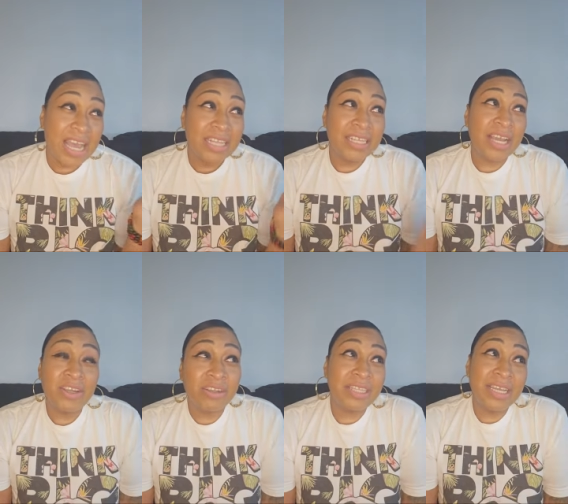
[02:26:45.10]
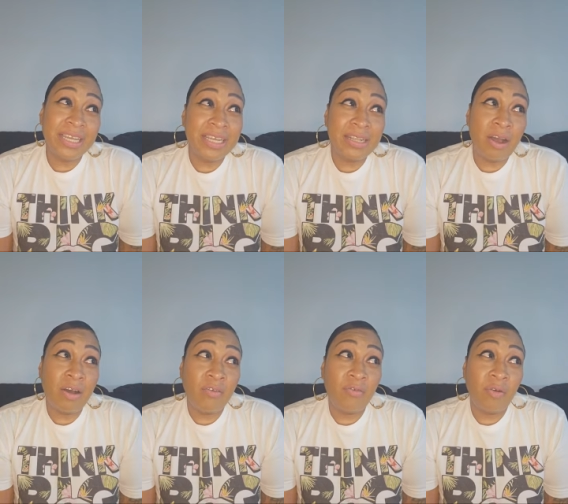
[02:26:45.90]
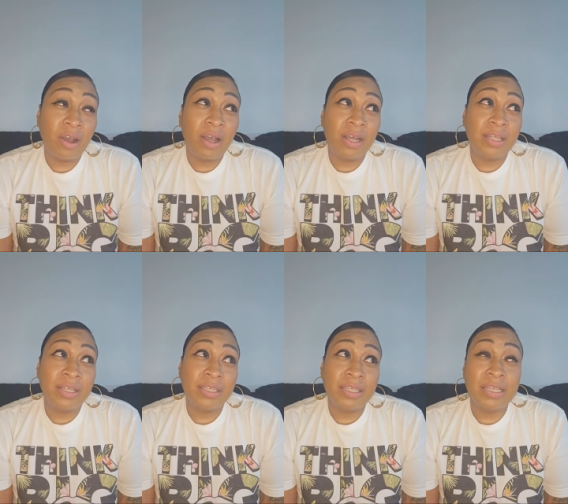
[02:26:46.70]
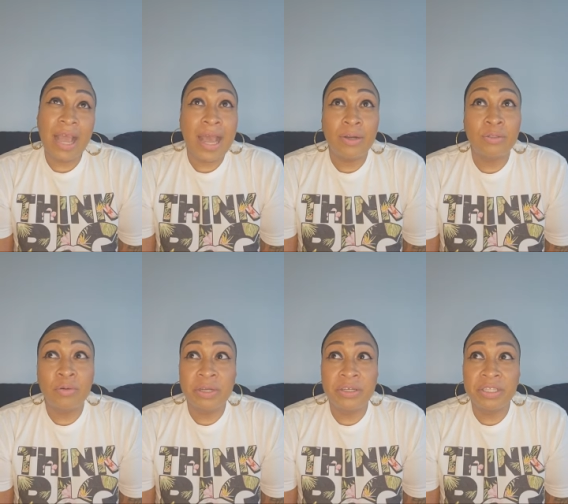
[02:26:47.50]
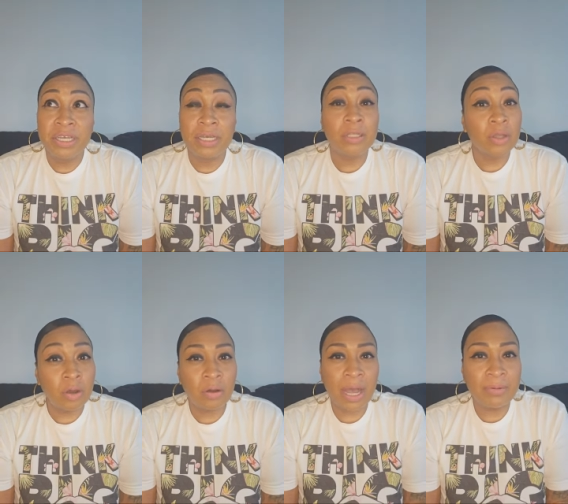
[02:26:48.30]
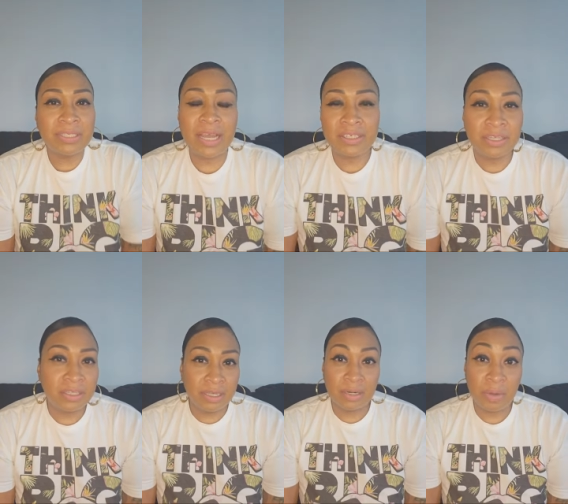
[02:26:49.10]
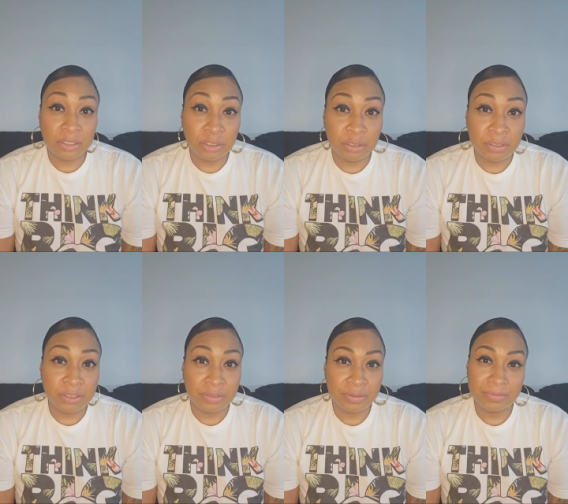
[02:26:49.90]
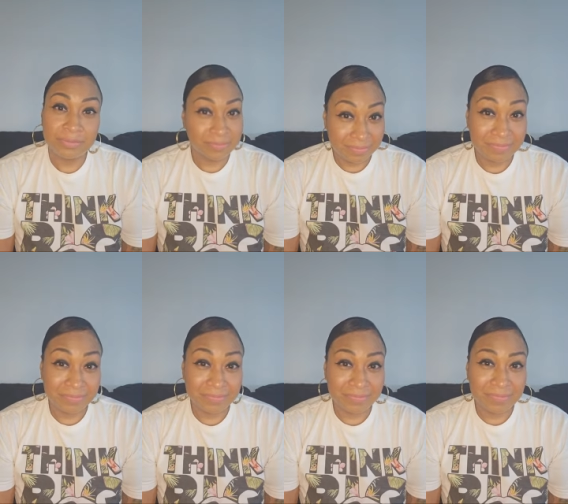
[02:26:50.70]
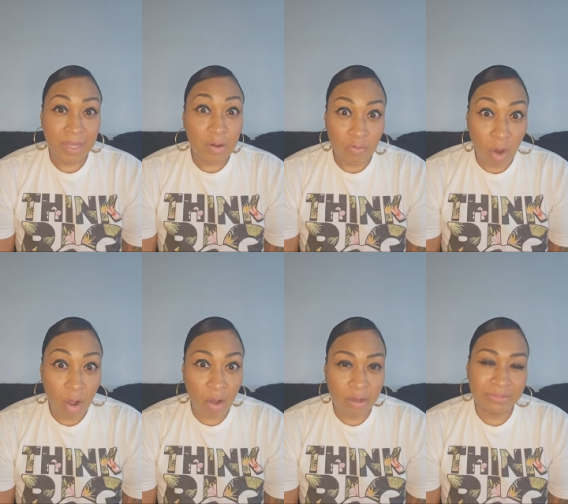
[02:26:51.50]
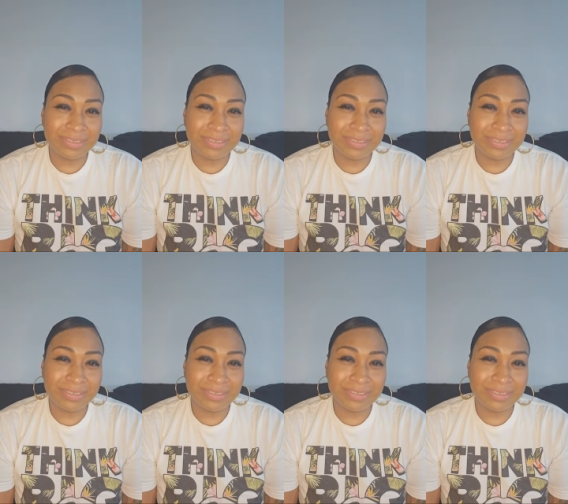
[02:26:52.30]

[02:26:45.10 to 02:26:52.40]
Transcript: that you're thinking of that I don't know what you're thinking. No, I was actually thinking about choking you. Wrong.